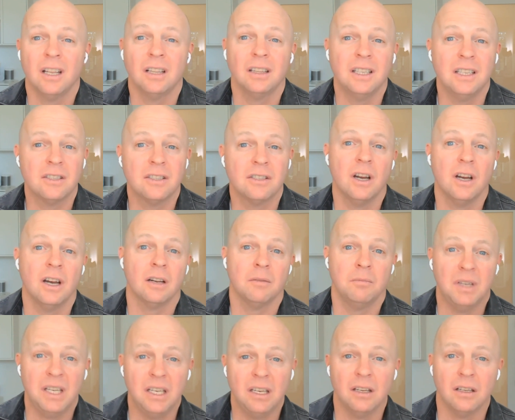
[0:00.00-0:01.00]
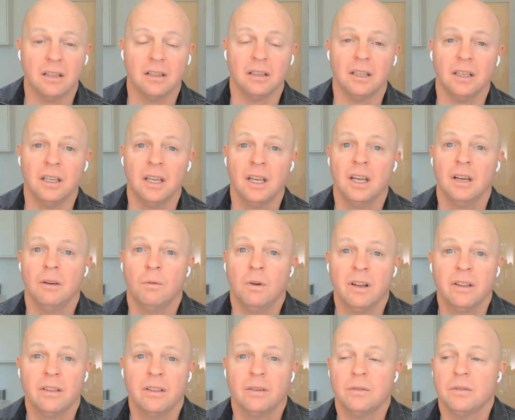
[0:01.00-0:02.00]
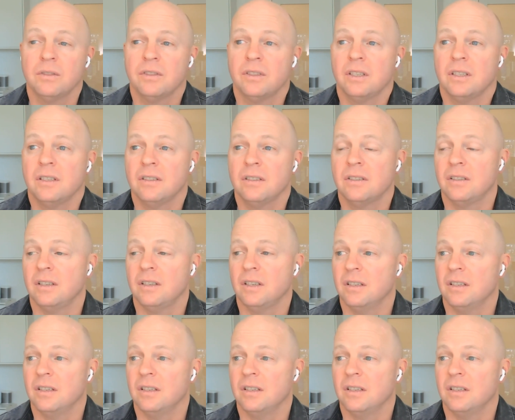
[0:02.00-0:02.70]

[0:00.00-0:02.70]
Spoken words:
at least not immediately. One of those is